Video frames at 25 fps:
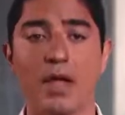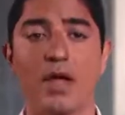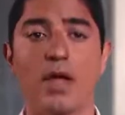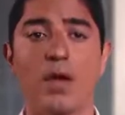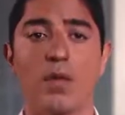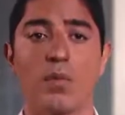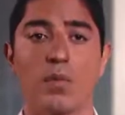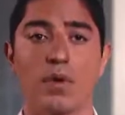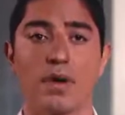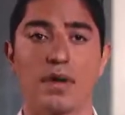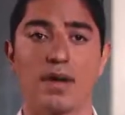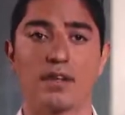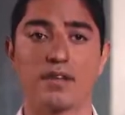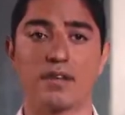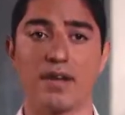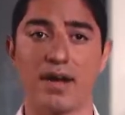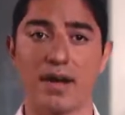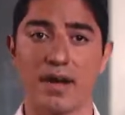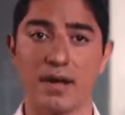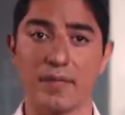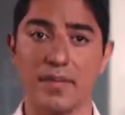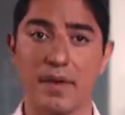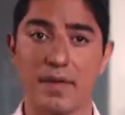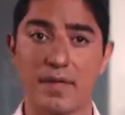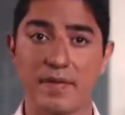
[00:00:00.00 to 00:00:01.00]
We're going to
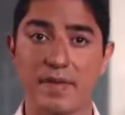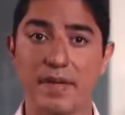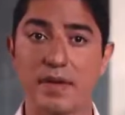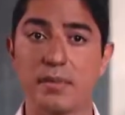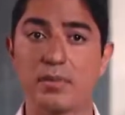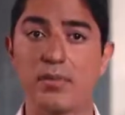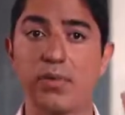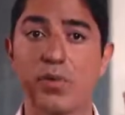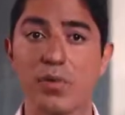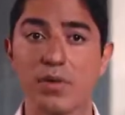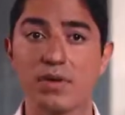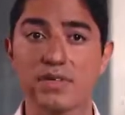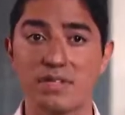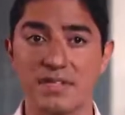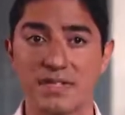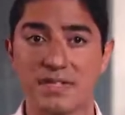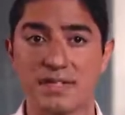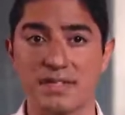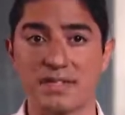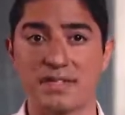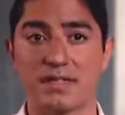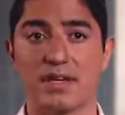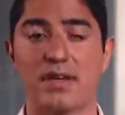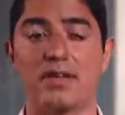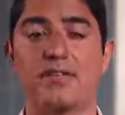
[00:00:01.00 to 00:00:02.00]
talk about the
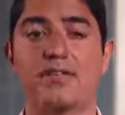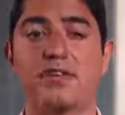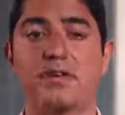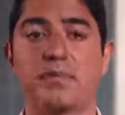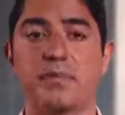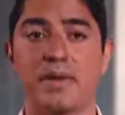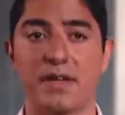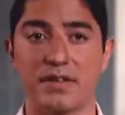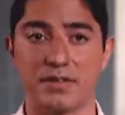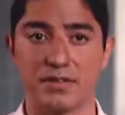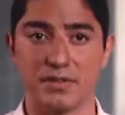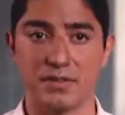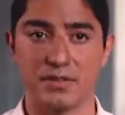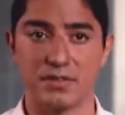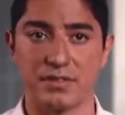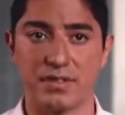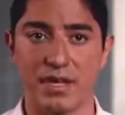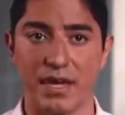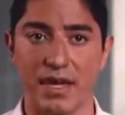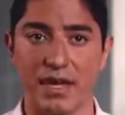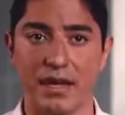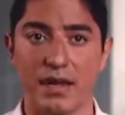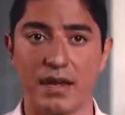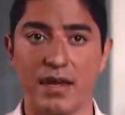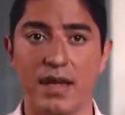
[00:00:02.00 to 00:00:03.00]
importance of your mental
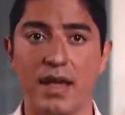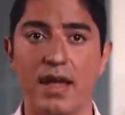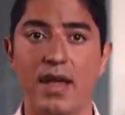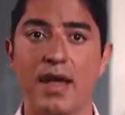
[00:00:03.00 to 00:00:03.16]
state,